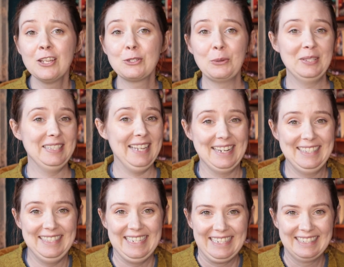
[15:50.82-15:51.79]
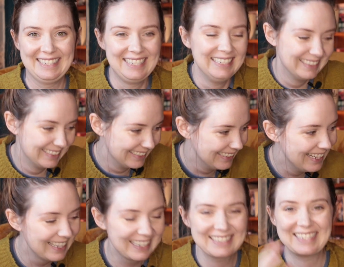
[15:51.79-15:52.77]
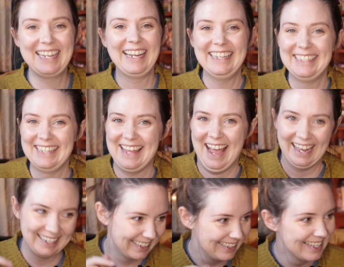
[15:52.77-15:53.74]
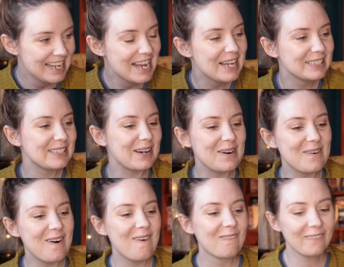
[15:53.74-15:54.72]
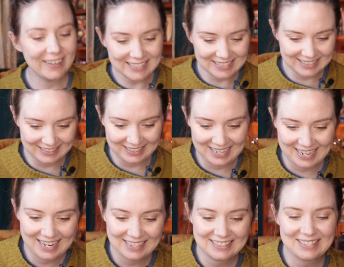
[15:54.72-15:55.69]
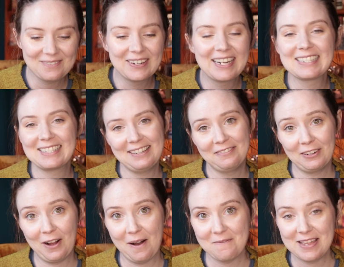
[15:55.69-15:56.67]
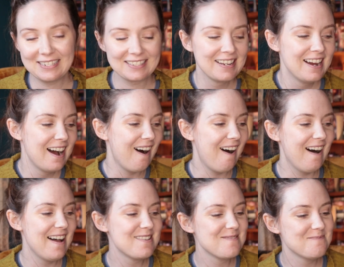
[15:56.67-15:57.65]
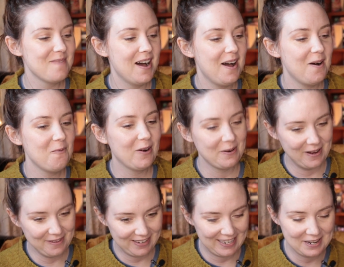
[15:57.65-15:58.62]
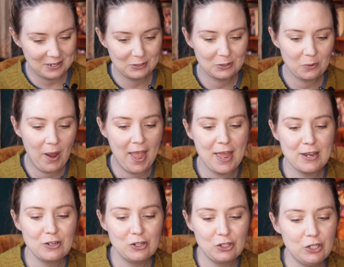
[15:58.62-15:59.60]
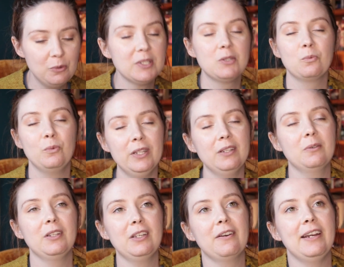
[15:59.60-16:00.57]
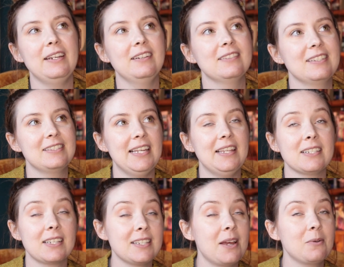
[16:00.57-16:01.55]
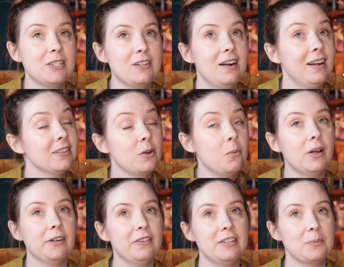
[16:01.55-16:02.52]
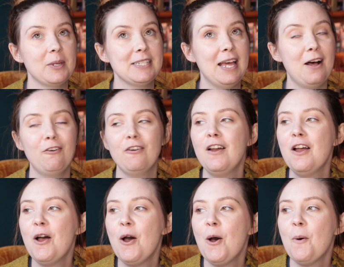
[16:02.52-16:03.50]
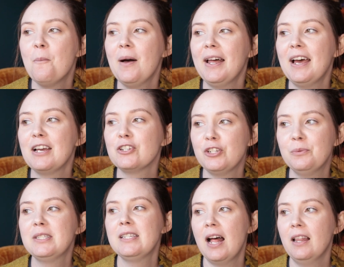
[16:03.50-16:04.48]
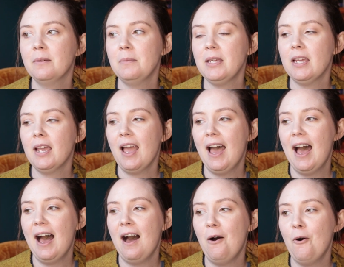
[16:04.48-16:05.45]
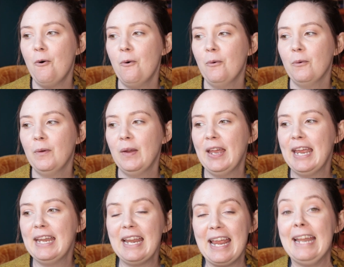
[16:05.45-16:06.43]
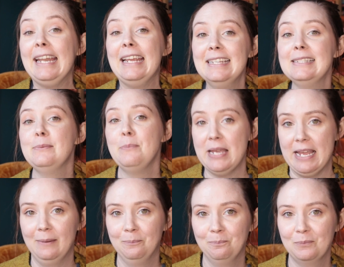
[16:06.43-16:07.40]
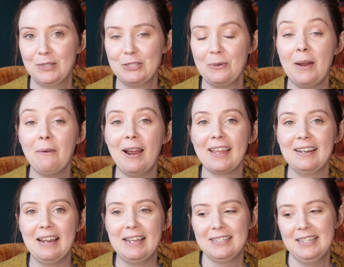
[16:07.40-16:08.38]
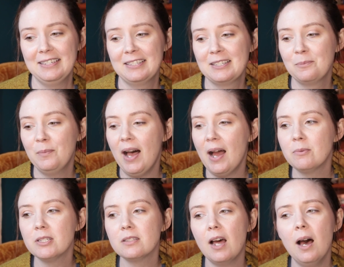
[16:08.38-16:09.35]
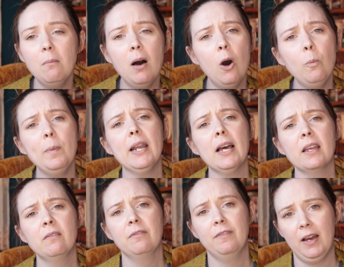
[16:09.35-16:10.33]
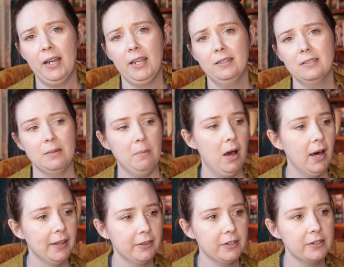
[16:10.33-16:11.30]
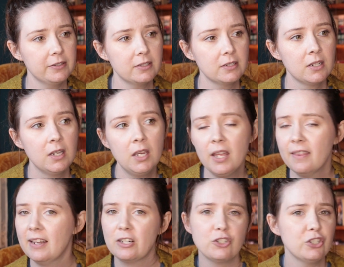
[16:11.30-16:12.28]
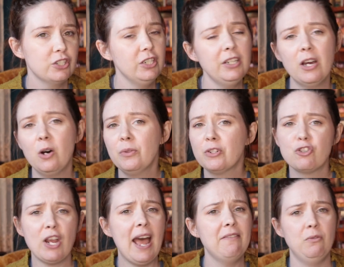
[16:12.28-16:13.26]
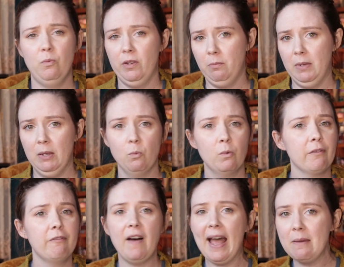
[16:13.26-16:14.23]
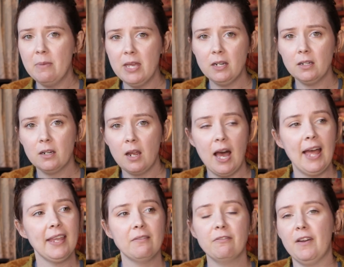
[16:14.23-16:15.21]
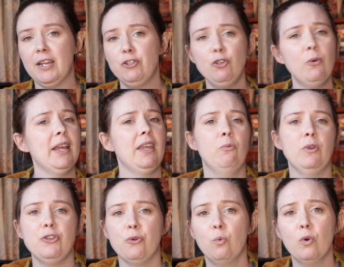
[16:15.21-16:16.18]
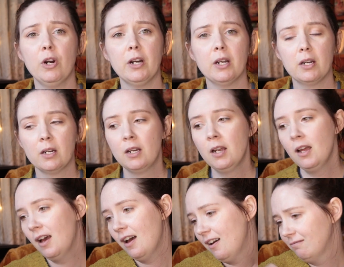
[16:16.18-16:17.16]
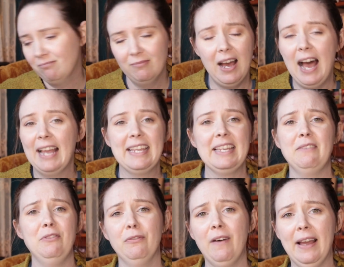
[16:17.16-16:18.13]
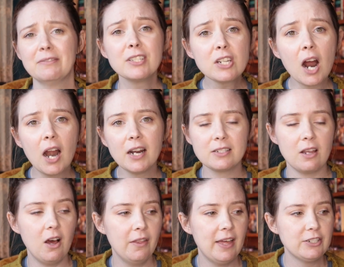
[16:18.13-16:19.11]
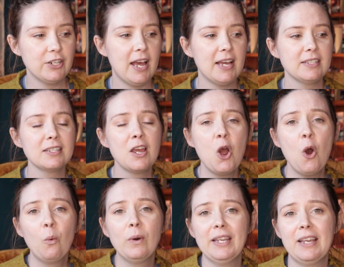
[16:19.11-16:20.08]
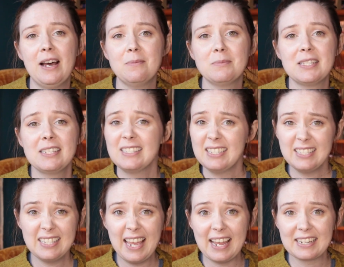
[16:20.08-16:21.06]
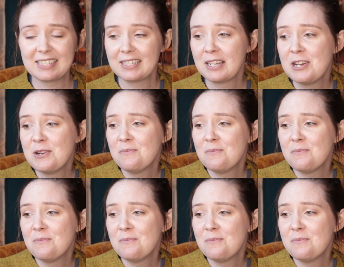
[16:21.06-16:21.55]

So the sex scenes. Let's get into that. So recently, someone has left a comment on one of my videos, and she was really, really great say this because I was starting to wonder this myself. But she was telling me how it is me. So I recognize this. But I'm hoping I can find some authors that are just, they're jiving with me. We're vibing. I can find you. I can read your work. I can give you 5 stars, all that jazz when it comes to sex.